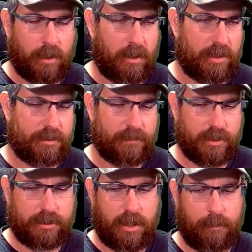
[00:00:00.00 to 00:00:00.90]
As of
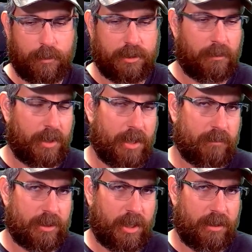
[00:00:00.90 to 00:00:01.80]
this time, we don't
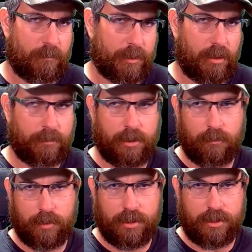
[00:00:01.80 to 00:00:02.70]
have a date. We don't know
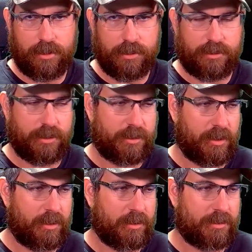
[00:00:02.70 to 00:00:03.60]
when it is. They
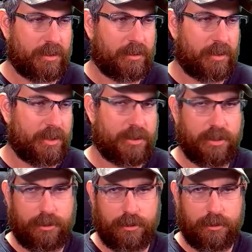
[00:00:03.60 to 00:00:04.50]
said it's their
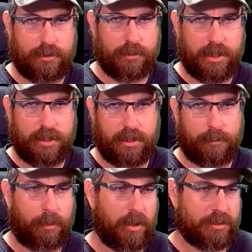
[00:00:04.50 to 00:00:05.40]
intention to get it
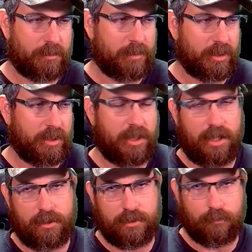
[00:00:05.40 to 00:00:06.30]
approximately
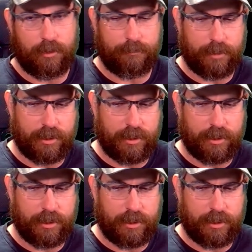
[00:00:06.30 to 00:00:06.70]
out in 1